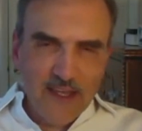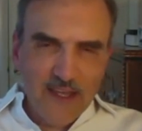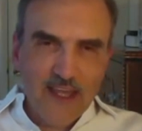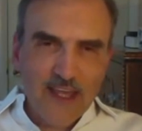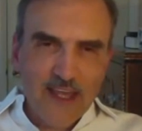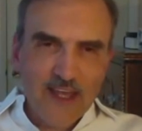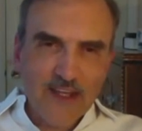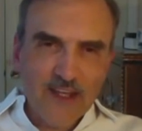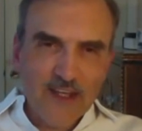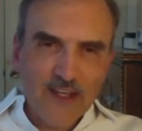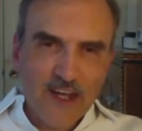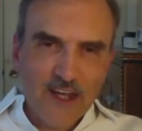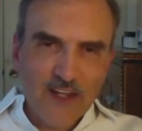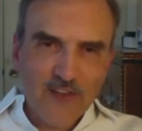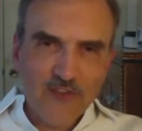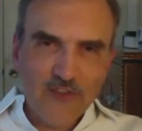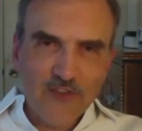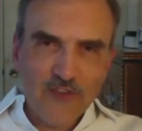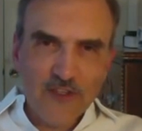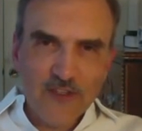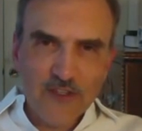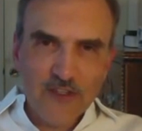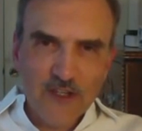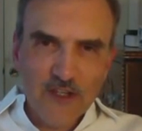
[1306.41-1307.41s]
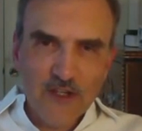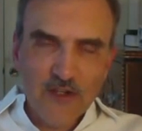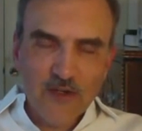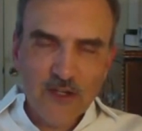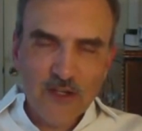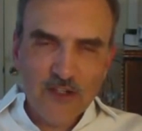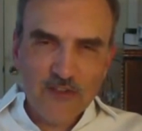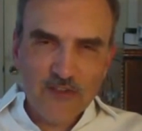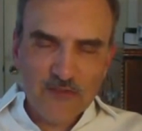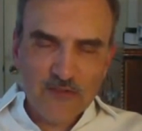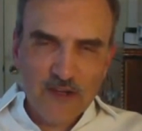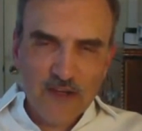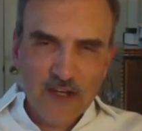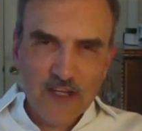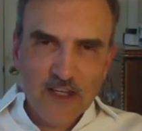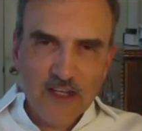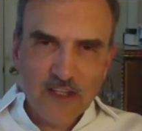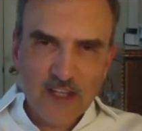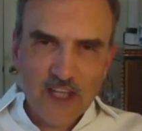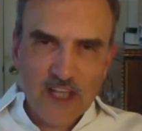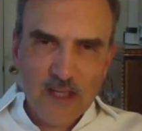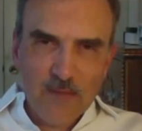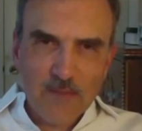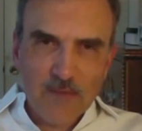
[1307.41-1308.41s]
And I said, no, that's
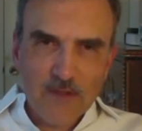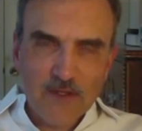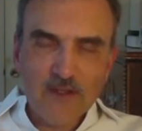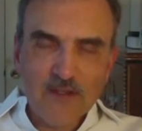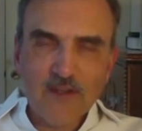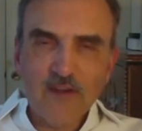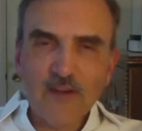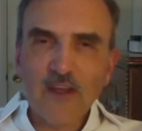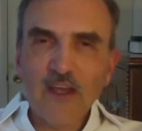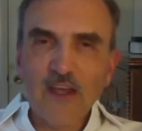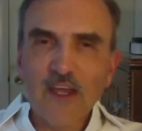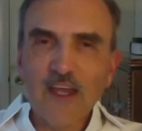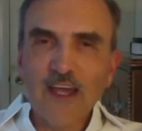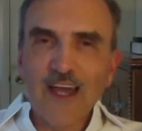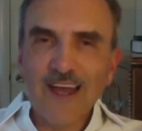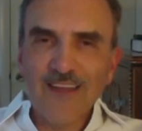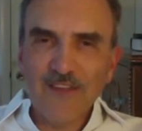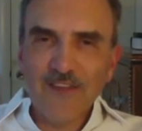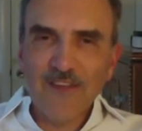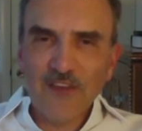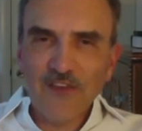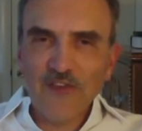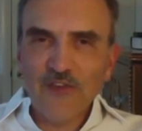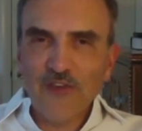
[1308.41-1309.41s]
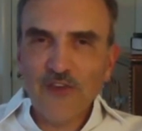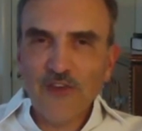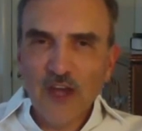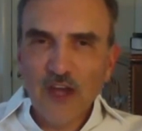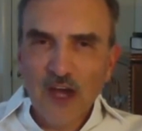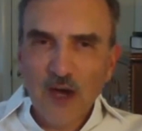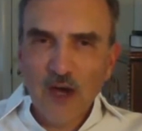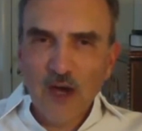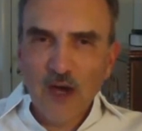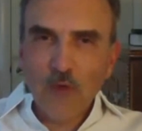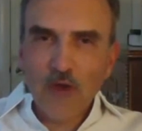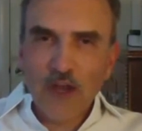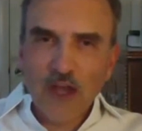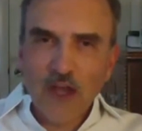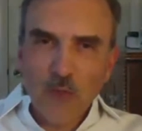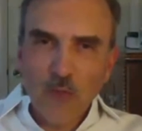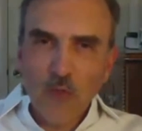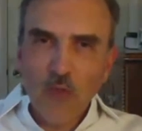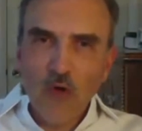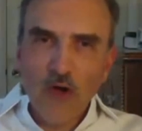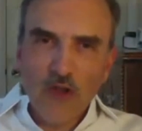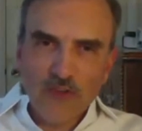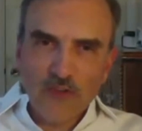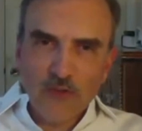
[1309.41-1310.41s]
fine. Keep it. Okay. That's not what I
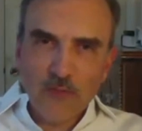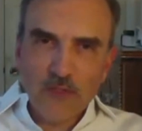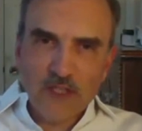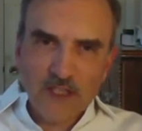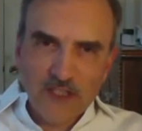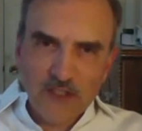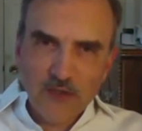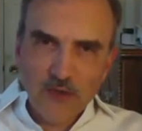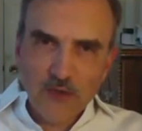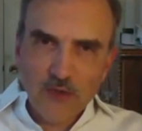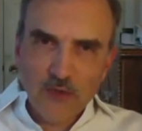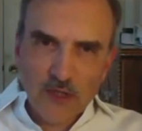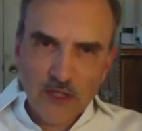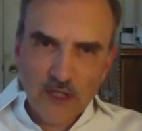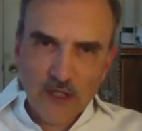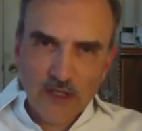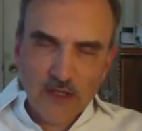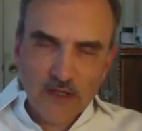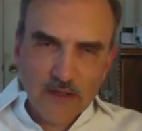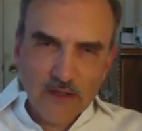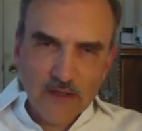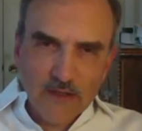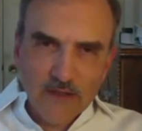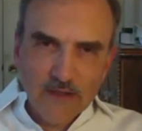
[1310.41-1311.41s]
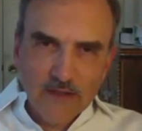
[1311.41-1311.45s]
want to be doing.